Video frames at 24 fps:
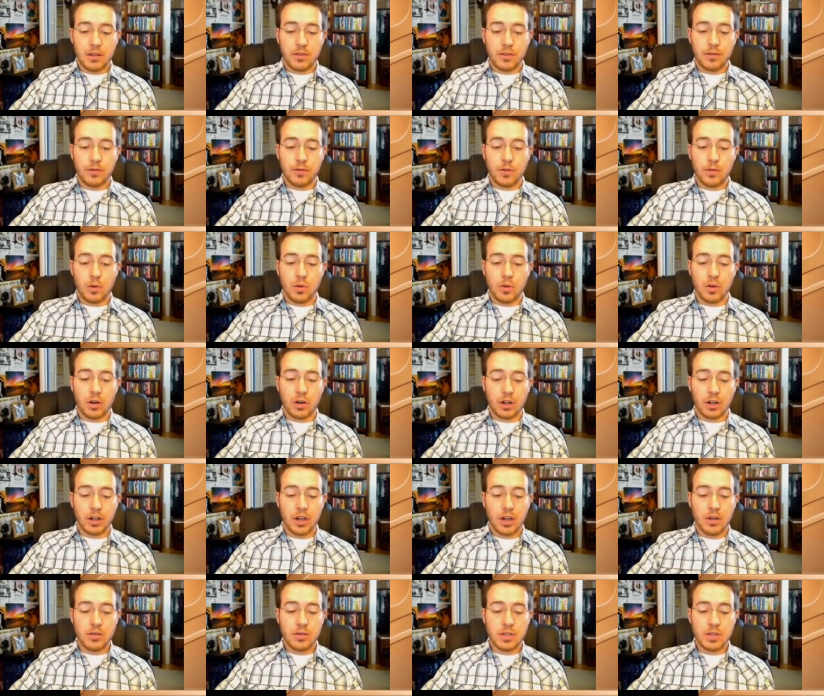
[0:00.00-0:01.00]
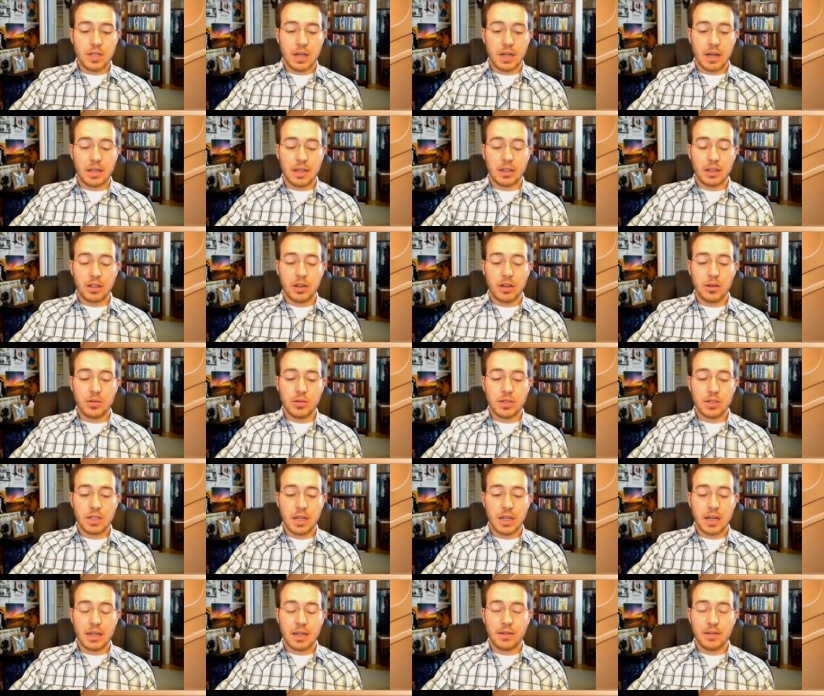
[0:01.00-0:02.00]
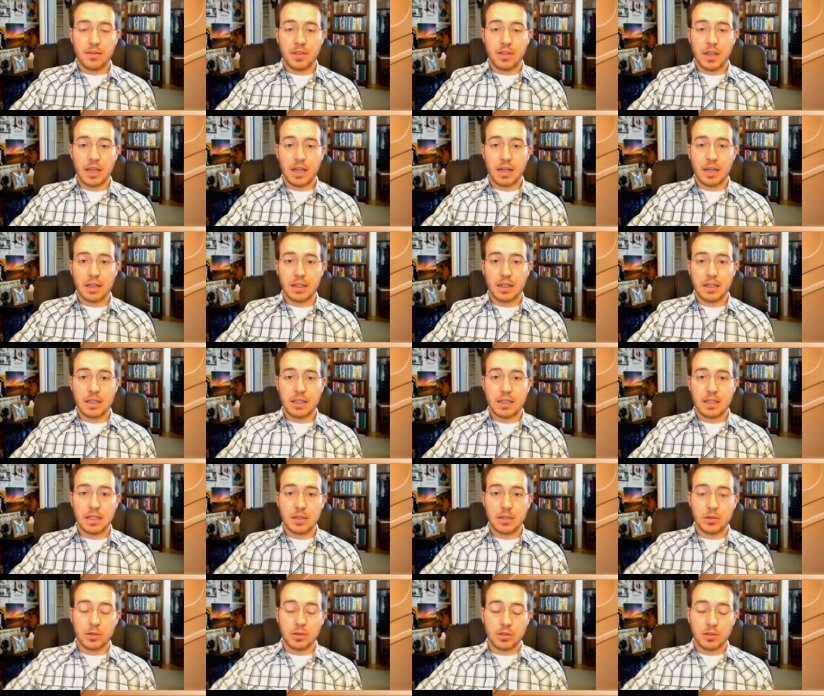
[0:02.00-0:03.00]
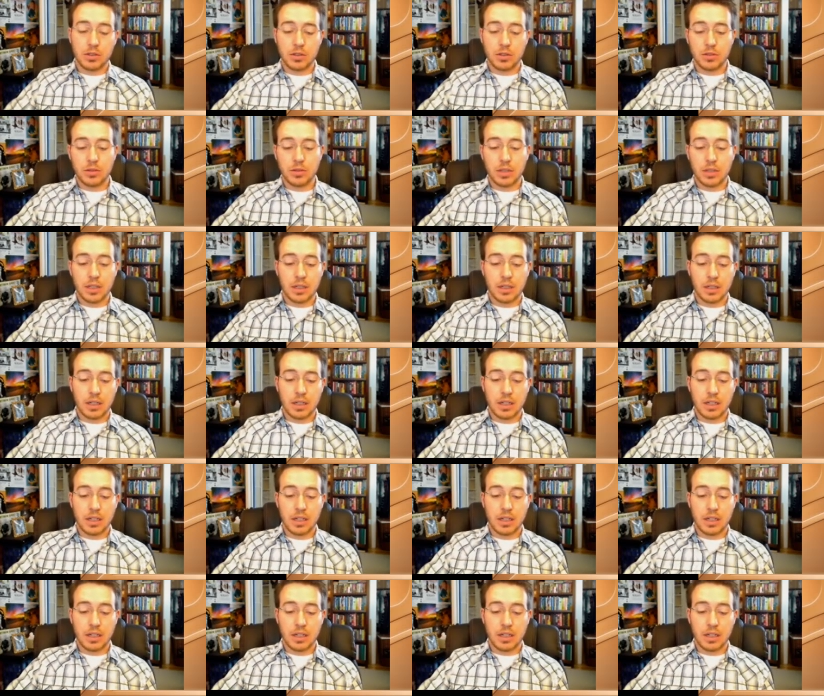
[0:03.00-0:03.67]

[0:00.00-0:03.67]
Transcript: For cosine, the cosine of theta is equal to the